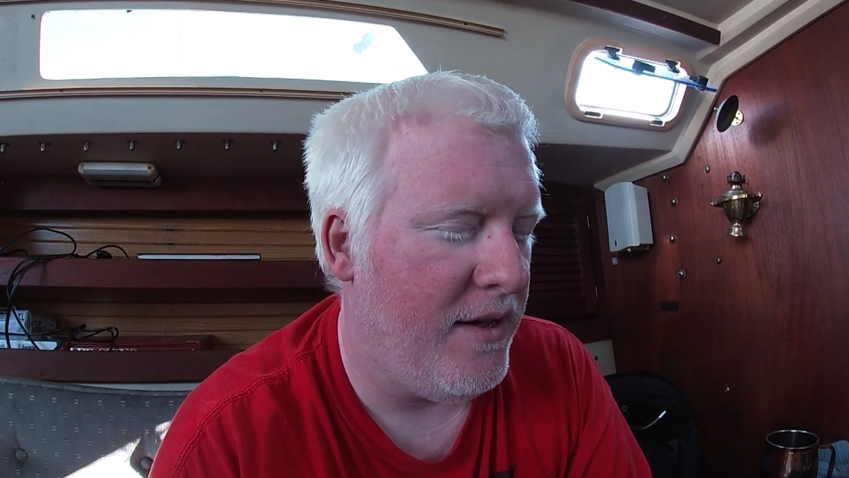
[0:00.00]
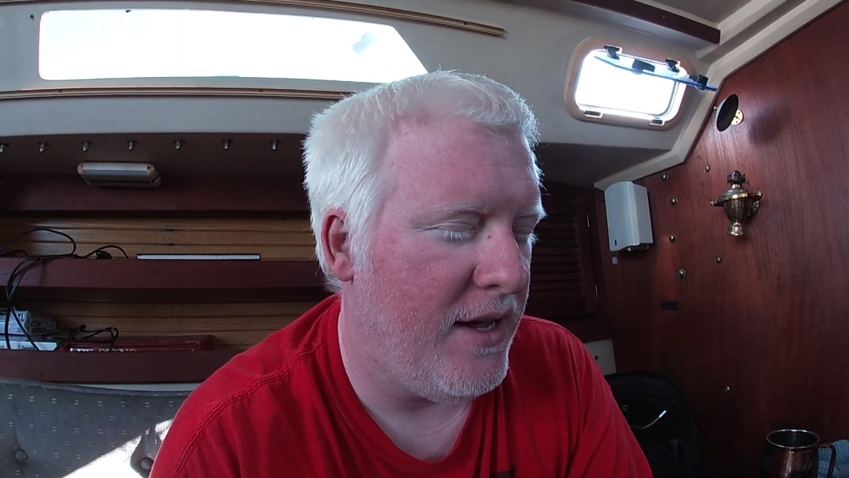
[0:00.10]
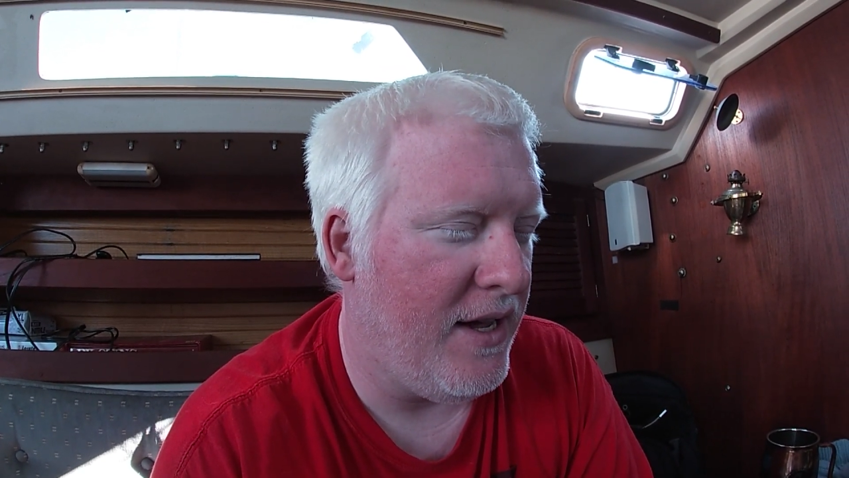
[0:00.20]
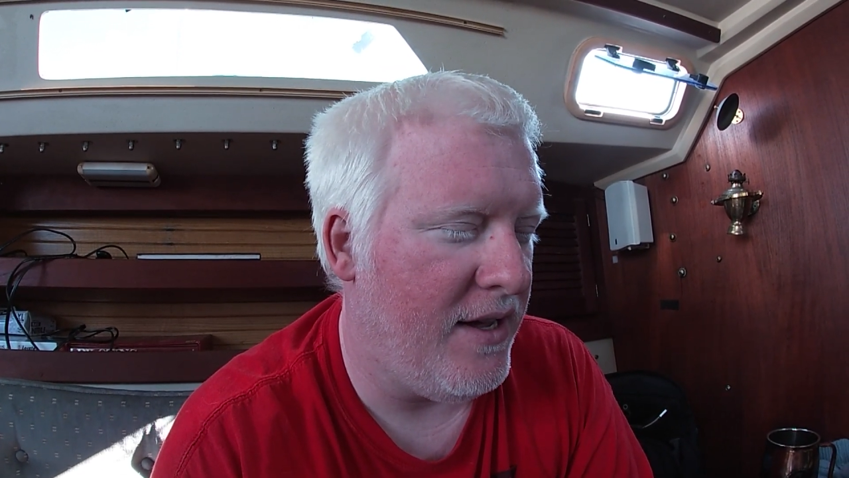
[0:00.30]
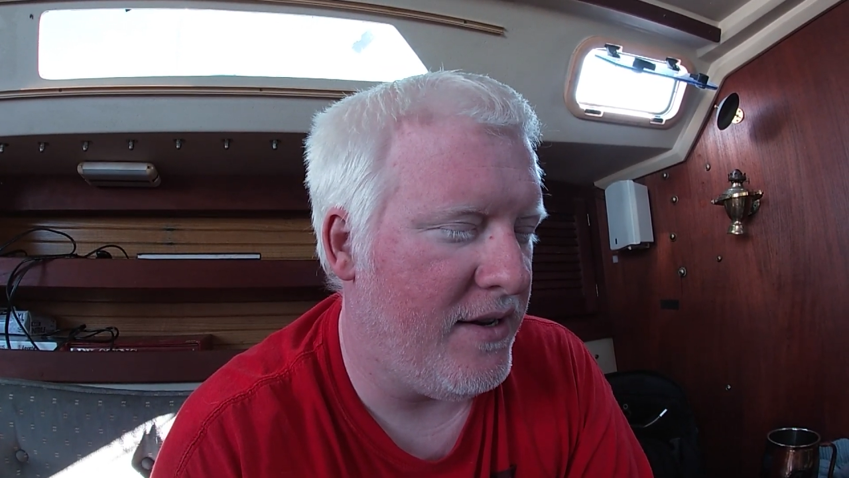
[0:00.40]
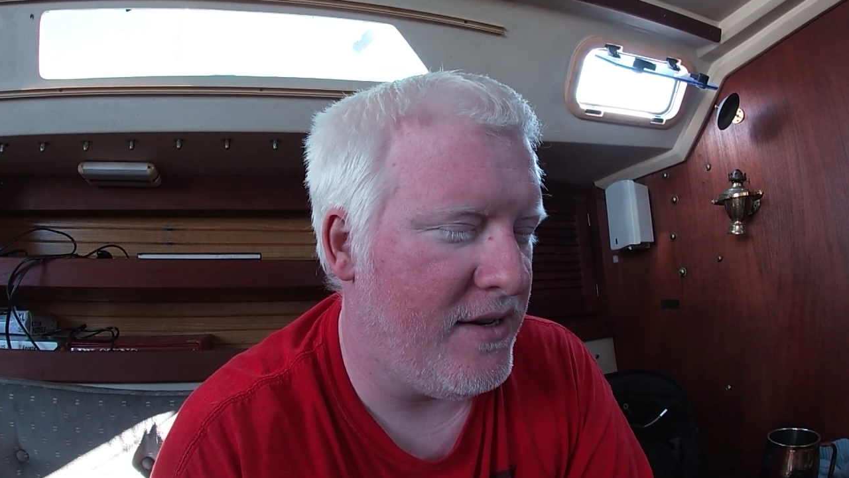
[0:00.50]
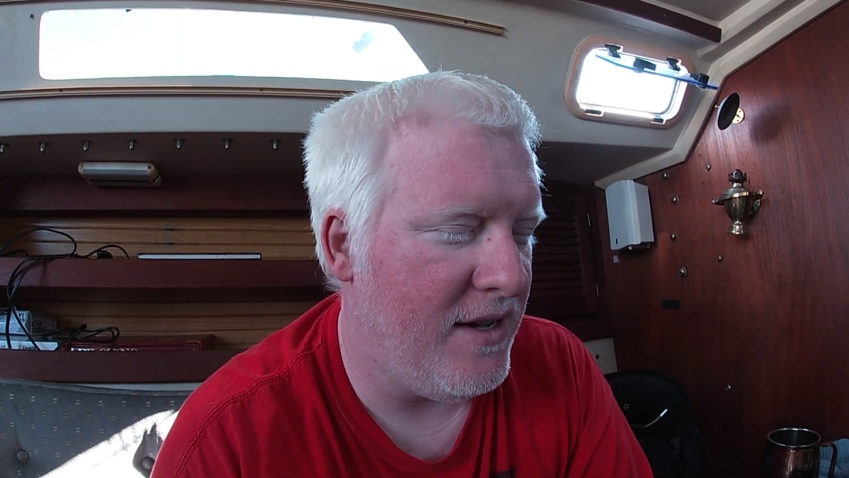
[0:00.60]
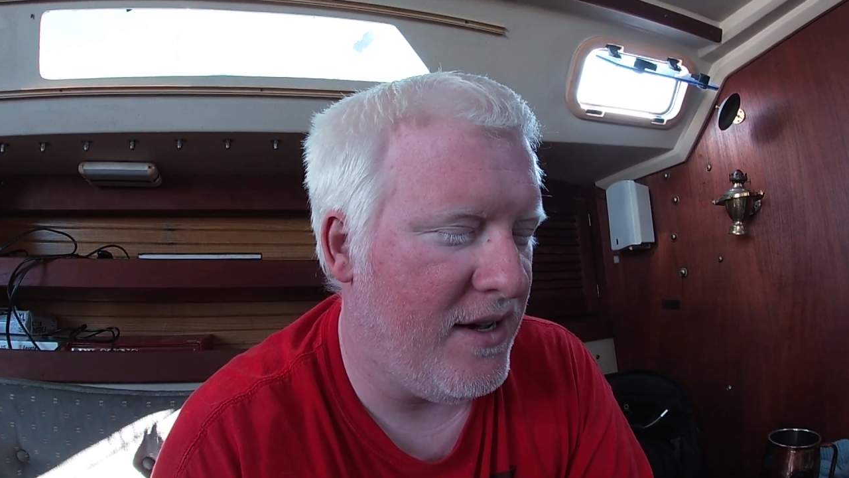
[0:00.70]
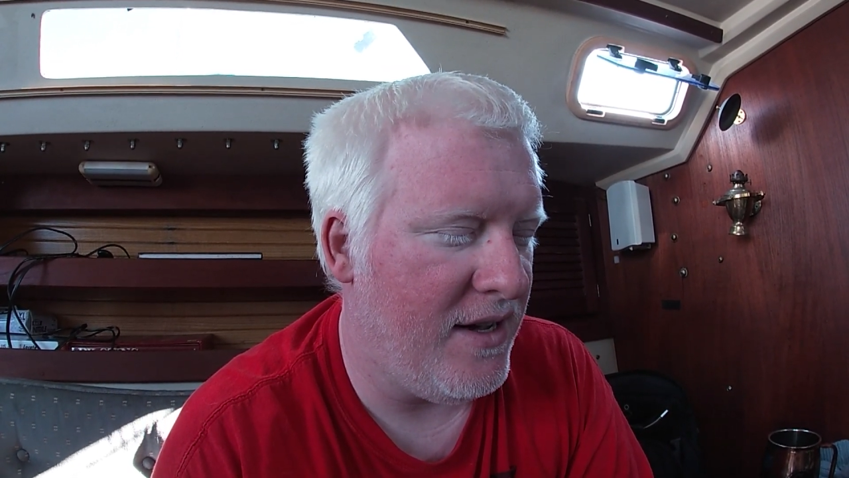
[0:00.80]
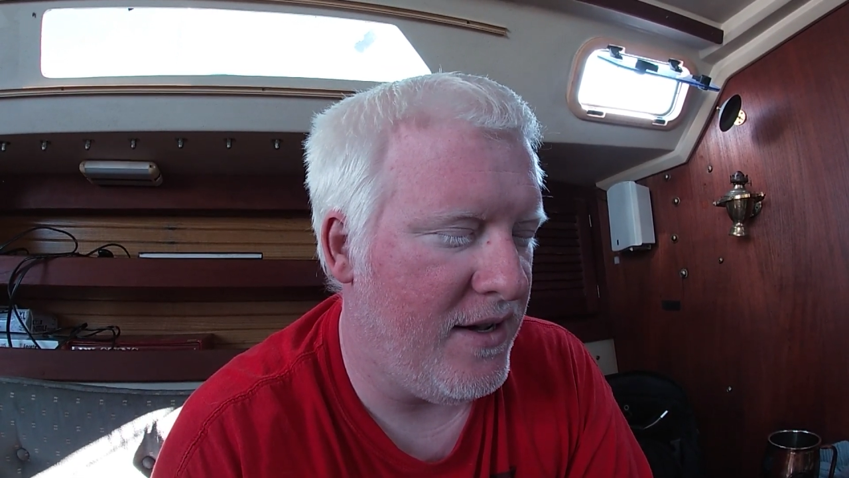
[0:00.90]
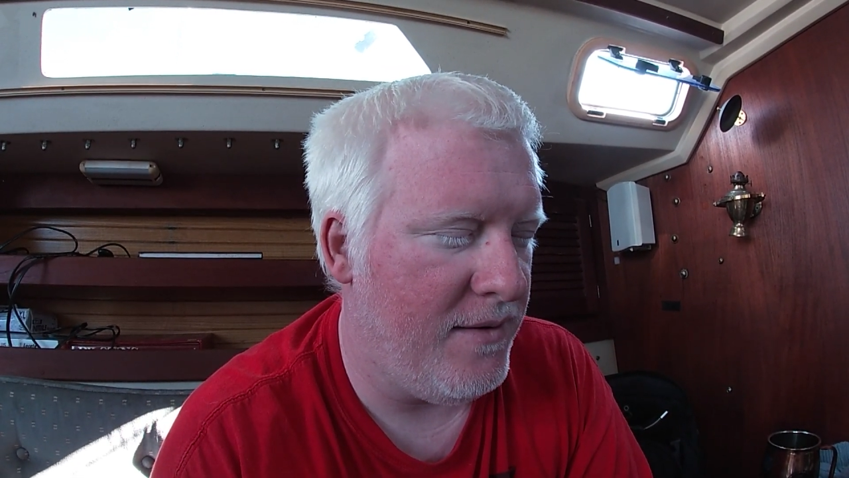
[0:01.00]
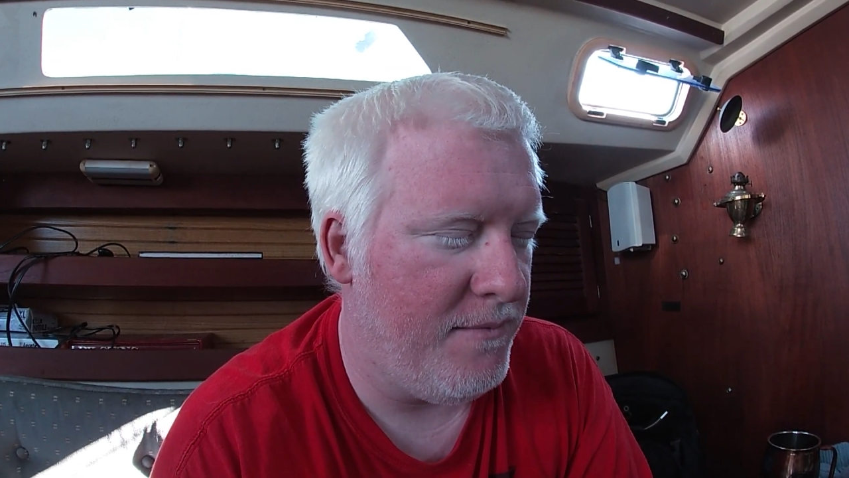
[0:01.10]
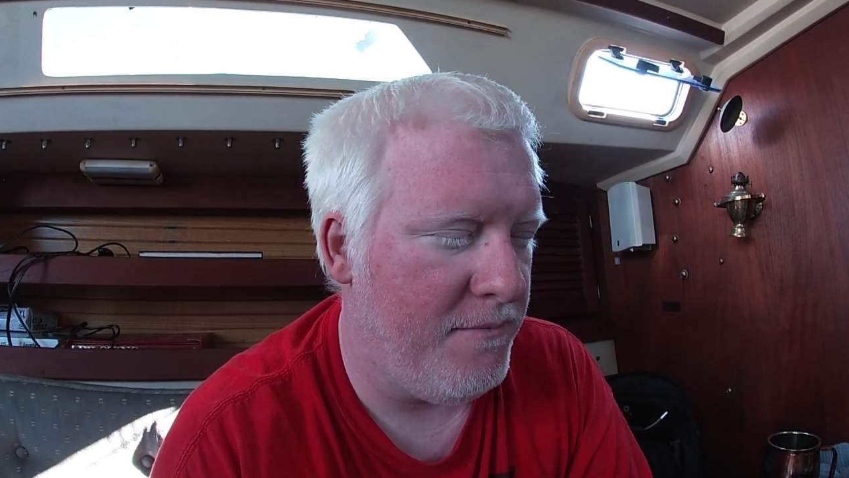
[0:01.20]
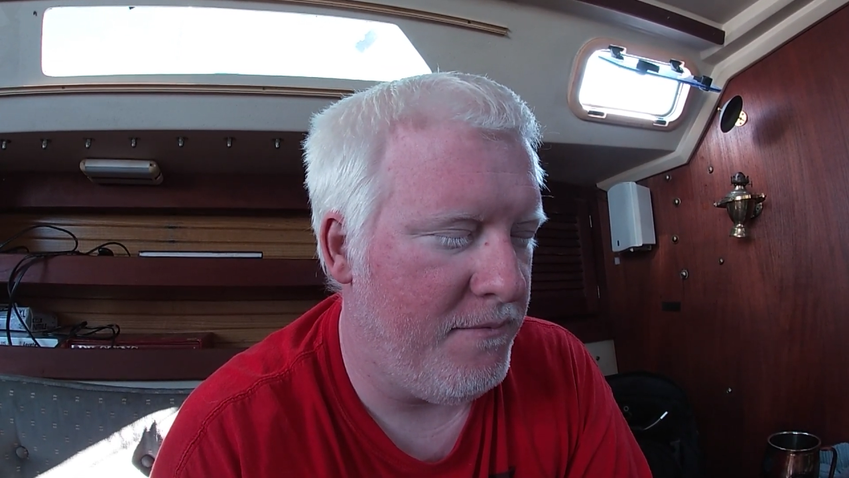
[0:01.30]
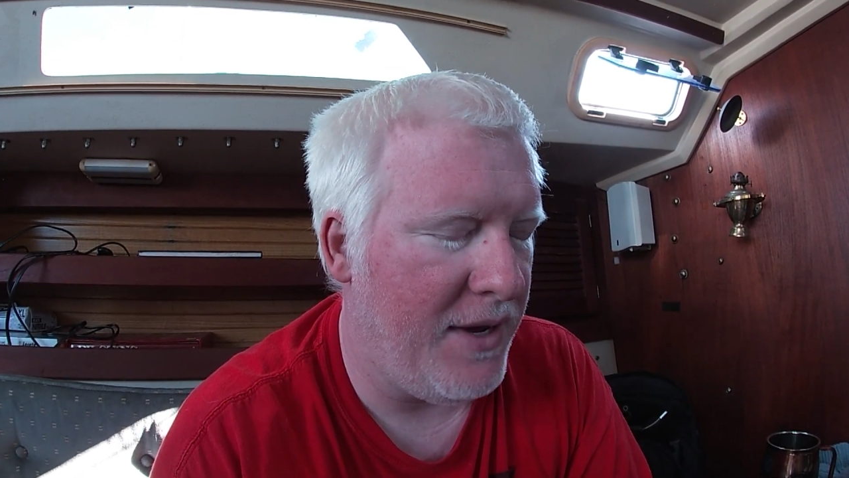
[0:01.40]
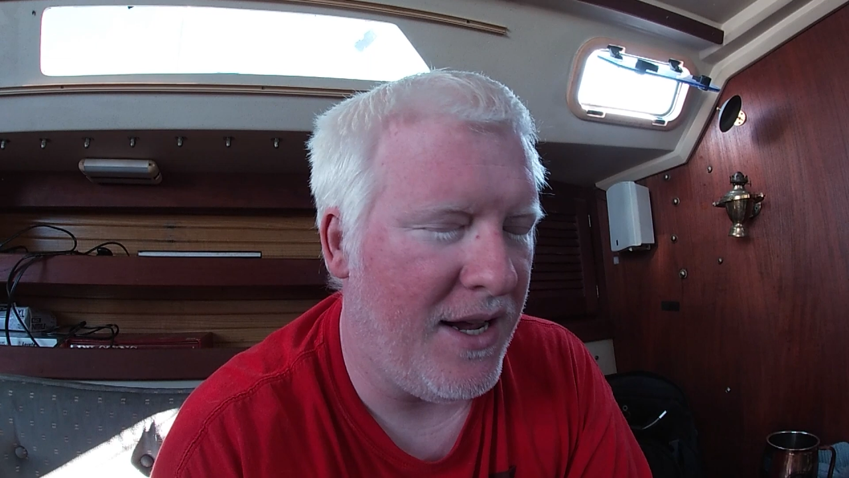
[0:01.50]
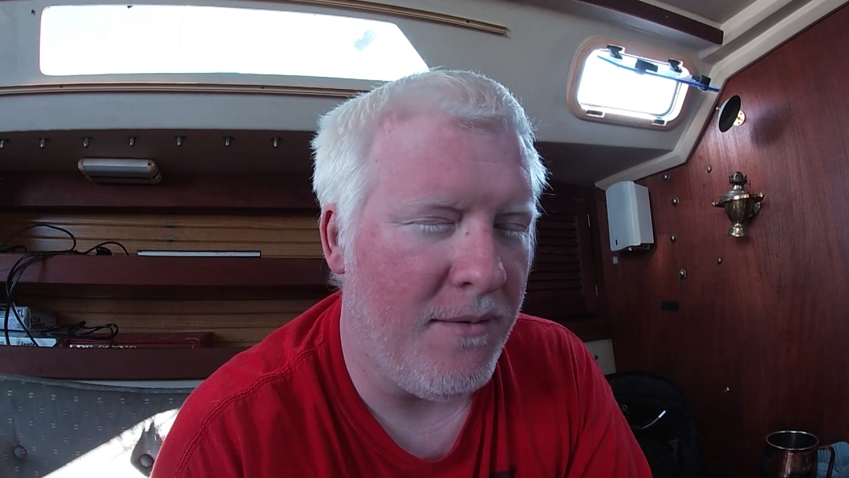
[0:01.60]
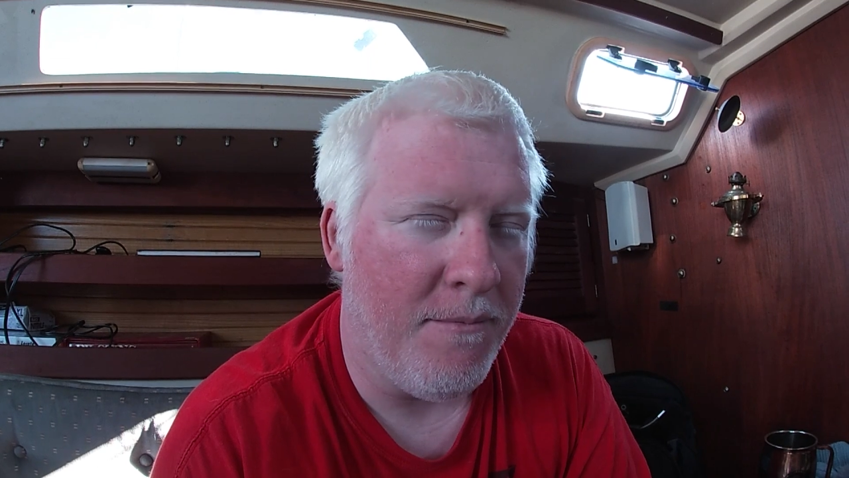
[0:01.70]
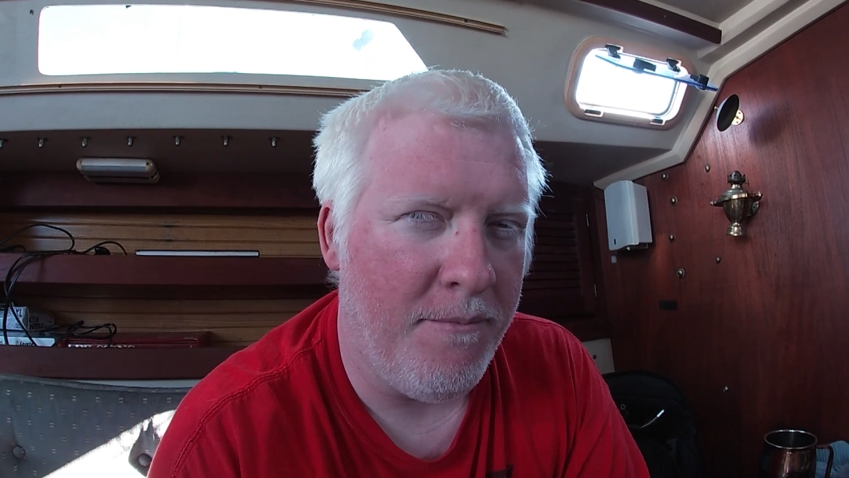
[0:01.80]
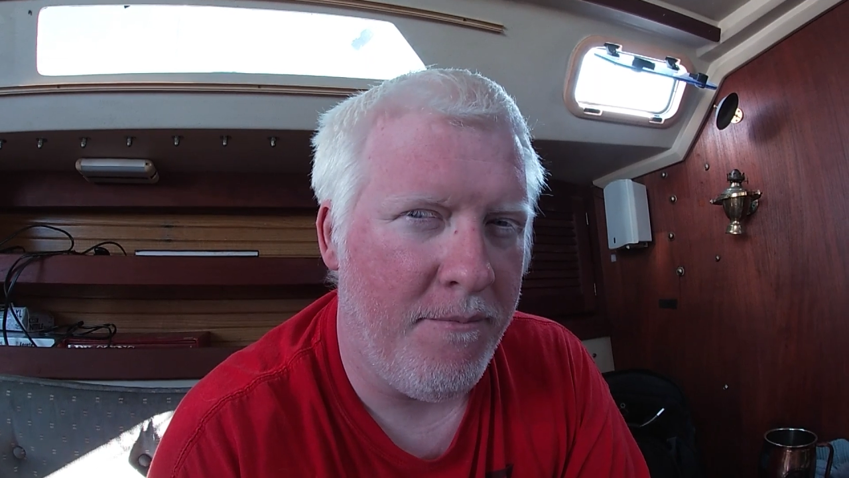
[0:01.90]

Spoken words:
And, man,